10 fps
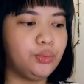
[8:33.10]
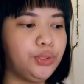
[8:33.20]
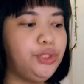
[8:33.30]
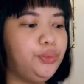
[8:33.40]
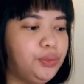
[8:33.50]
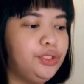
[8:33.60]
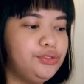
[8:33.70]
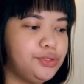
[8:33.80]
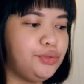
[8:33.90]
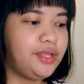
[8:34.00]
we will
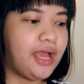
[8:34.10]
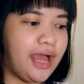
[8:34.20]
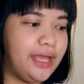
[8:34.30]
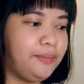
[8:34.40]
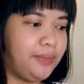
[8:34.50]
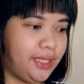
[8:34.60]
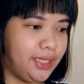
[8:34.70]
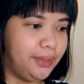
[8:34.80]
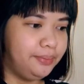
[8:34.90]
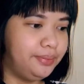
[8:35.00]
do the eye
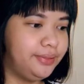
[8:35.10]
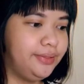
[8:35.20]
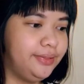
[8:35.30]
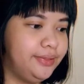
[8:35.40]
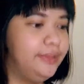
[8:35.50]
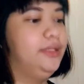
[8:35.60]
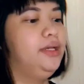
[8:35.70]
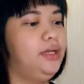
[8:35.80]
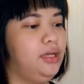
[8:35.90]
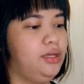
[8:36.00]
makeup.
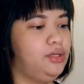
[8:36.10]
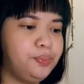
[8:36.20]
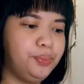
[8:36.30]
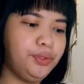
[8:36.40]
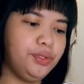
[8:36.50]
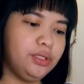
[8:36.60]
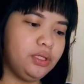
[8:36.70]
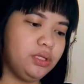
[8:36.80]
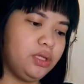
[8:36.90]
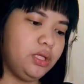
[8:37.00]
Put
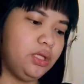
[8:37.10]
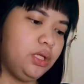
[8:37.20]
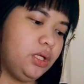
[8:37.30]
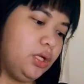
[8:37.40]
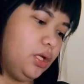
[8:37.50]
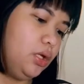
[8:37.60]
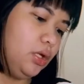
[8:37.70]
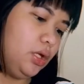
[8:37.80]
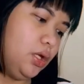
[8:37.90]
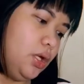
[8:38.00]
the,
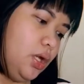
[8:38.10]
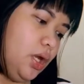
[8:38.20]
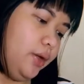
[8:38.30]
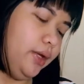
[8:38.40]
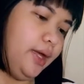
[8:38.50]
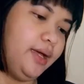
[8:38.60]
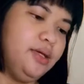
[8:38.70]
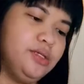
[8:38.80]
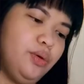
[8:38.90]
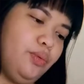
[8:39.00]
okay,
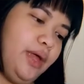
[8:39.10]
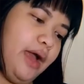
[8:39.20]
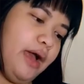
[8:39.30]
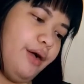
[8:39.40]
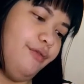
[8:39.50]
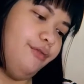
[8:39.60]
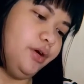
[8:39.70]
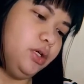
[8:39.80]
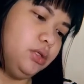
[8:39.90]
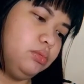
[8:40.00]
so we have,
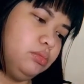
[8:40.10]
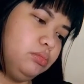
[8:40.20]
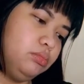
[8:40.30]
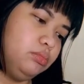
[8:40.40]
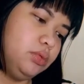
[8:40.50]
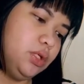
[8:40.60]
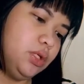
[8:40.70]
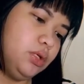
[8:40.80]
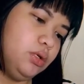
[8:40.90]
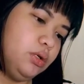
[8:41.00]
um,
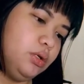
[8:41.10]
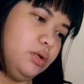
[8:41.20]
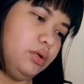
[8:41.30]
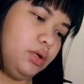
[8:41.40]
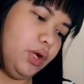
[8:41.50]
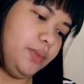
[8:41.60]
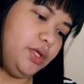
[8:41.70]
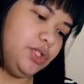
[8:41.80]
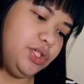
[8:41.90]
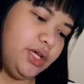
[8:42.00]
how many
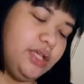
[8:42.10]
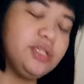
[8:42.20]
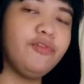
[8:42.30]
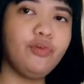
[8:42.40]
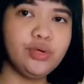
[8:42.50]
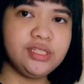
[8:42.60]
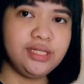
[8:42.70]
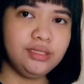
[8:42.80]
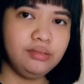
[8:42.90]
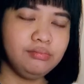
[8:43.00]
shades?
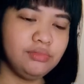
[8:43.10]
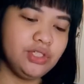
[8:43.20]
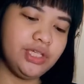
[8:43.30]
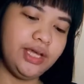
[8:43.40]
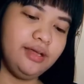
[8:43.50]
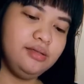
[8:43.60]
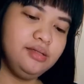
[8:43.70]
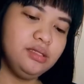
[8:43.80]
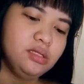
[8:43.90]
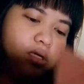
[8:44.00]
14
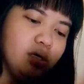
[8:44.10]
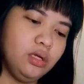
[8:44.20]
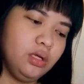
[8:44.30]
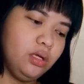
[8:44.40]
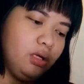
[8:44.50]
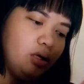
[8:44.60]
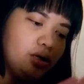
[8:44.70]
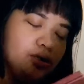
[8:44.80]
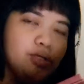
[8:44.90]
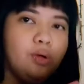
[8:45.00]
shades.
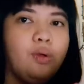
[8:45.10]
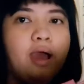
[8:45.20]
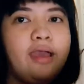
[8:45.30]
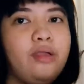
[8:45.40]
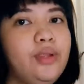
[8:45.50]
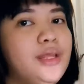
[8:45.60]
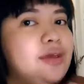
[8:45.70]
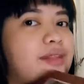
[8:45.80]
So I really